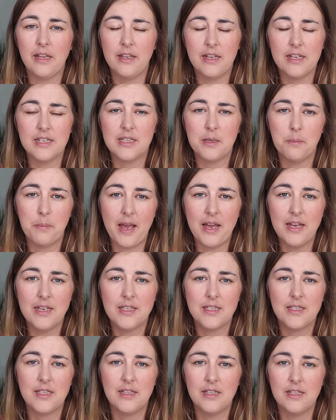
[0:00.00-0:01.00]
I think it's the
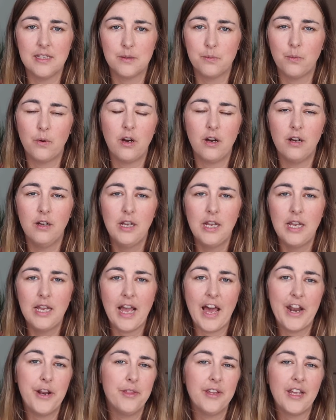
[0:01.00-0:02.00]
best. I
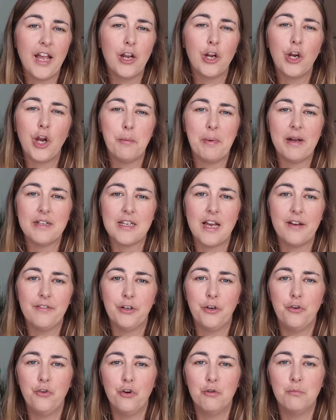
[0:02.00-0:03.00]
don't think I could go back to
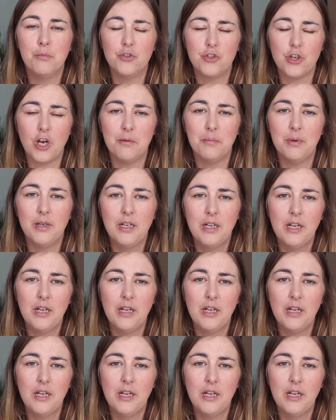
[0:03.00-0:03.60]
having a normal job.